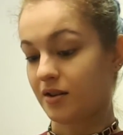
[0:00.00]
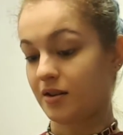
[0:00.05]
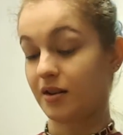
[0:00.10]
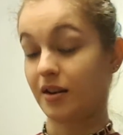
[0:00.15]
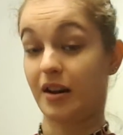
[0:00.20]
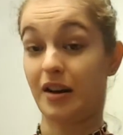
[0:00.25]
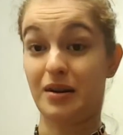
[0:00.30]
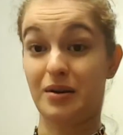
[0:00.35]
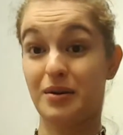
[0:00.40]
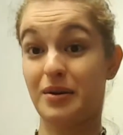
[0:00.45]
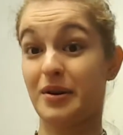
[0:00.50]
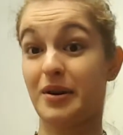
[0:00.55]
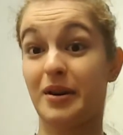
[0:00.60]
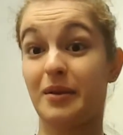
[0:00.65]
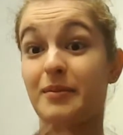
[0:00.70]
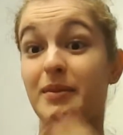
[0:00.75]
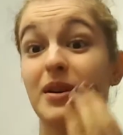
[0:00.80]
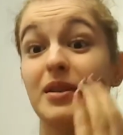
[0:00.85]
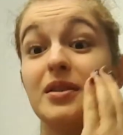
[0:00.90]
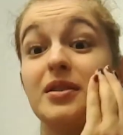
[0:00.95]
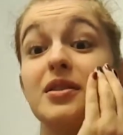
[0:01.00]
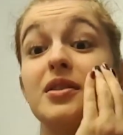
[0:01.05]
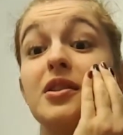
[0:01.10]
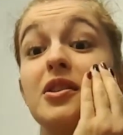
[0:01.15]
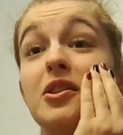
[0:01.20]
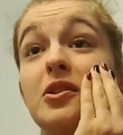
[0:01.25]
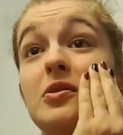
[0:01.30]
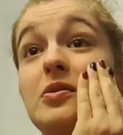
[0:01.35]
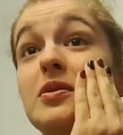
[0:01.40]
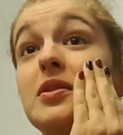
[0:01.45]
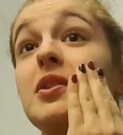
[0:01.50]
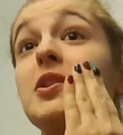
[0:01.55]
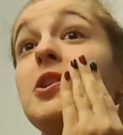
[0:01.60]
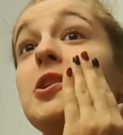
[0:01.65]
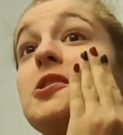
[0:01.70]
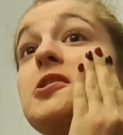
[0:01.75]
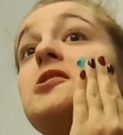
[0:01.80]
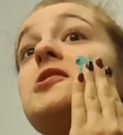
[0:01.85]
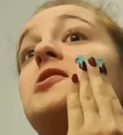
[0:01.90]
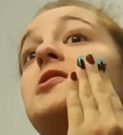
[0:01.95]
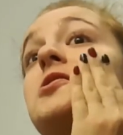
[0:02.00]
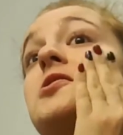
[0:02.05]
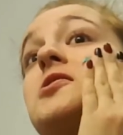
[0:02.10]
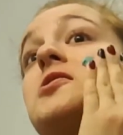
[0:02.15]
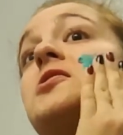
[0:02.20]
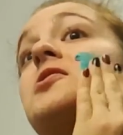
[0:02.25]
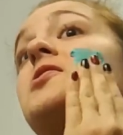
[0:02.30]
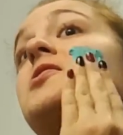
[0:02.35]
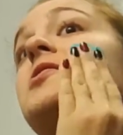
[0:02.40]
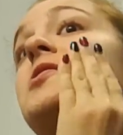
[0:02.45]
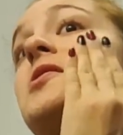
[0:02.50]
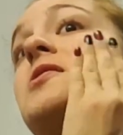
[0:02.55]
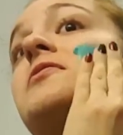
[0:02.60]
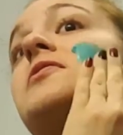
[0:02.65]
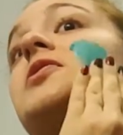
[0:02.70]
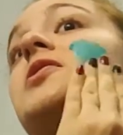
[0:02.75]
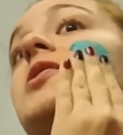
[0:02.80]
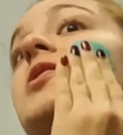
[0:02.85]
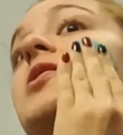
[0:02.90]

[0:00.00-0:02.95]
I don't know how much to use. I guess just enough to